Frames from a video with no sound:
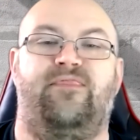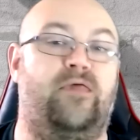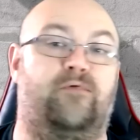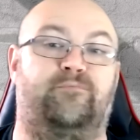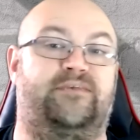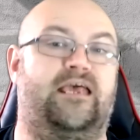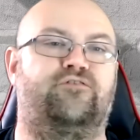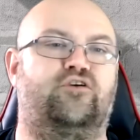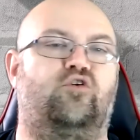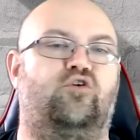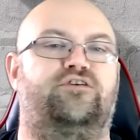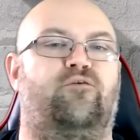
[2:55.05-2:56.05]
They themselves,
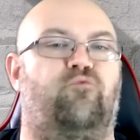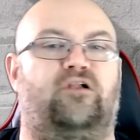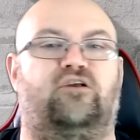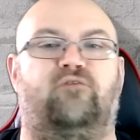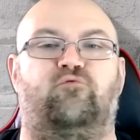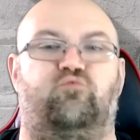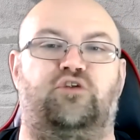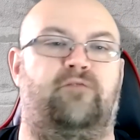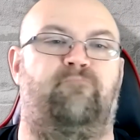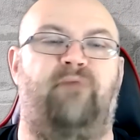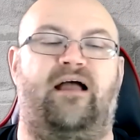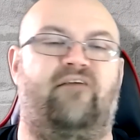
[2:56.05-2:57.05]
of course, have welcomed
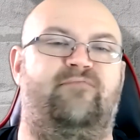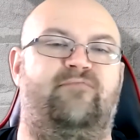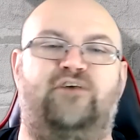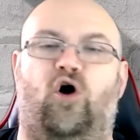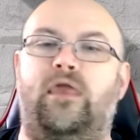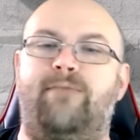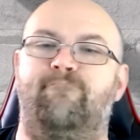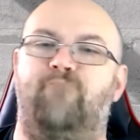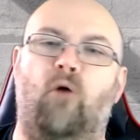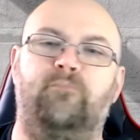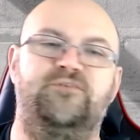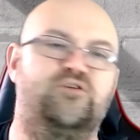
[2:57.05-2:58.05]
Wootton back from his holly
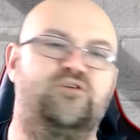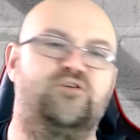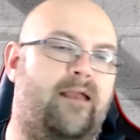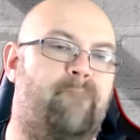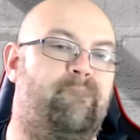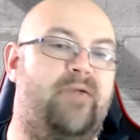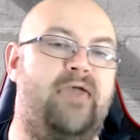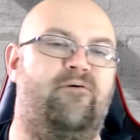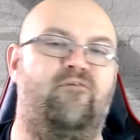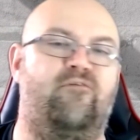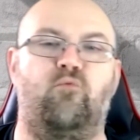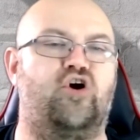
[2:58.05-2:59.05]
bobs without a peep
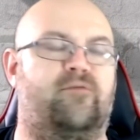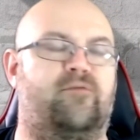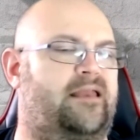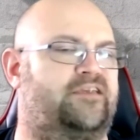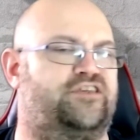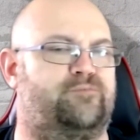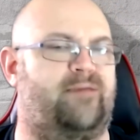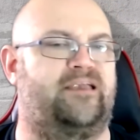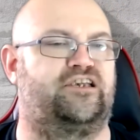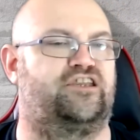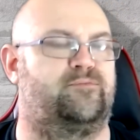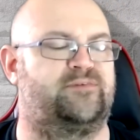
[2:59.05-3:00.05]
of a word about a
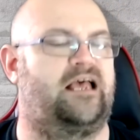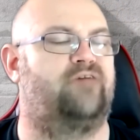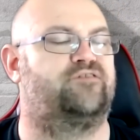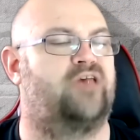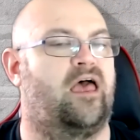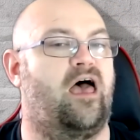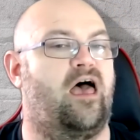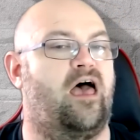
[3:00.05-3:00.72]
suspension themselves.